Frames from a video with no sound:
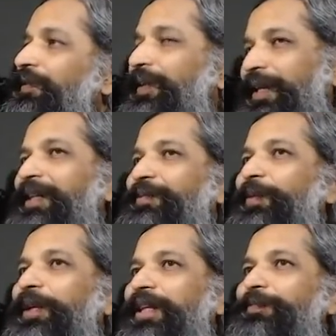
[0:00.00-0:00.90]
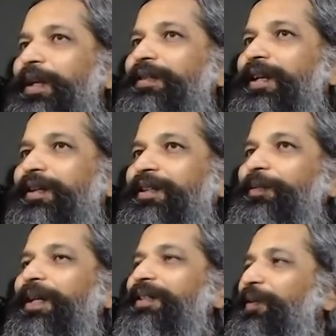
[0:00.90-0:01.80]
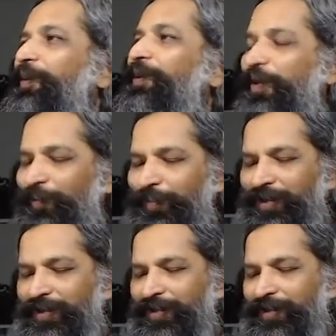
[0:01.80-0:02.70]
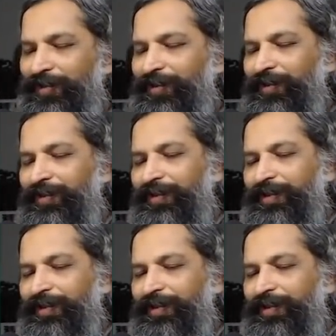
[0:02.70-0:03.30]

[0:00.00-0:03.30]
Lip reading: At least we would expect that. Otherwise it would not be the